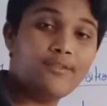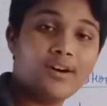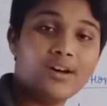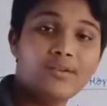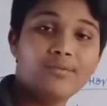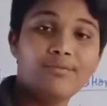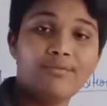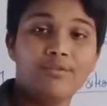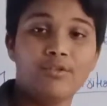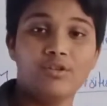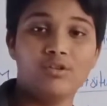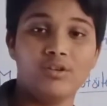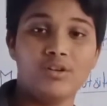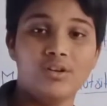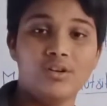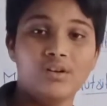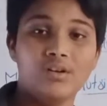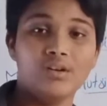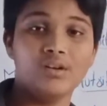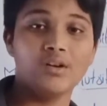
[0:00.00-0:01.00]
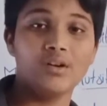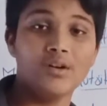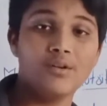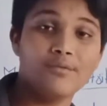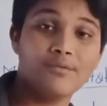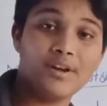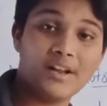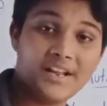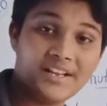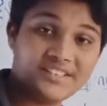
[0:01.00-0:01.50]
for food.
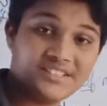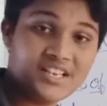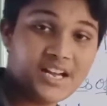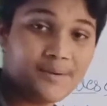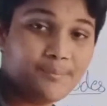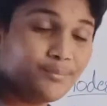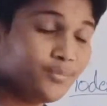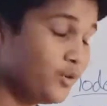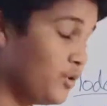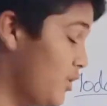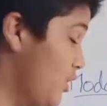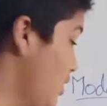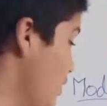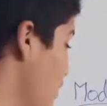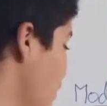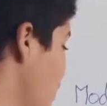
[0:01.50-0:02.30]
For example,